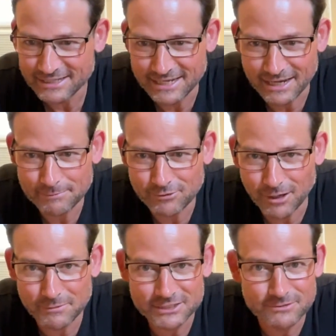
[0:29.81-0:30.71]
And I
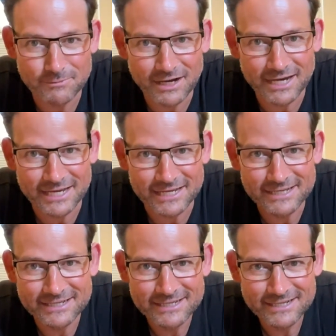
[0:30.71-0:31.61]
promised my
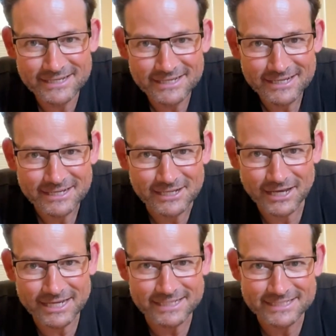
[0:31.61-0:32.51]

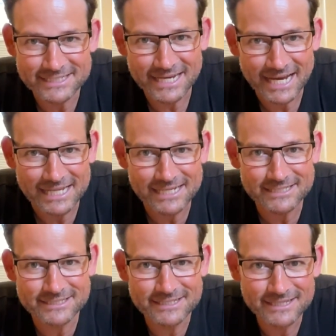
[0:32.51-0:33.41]
client
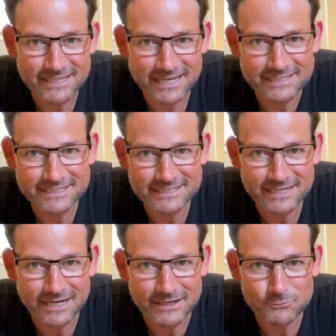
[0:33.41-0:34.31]
Alex that
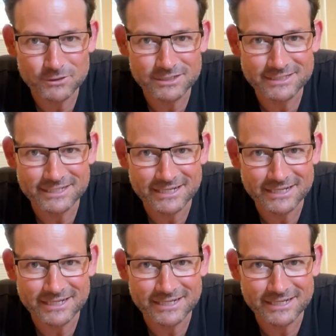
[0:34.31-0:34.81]
I would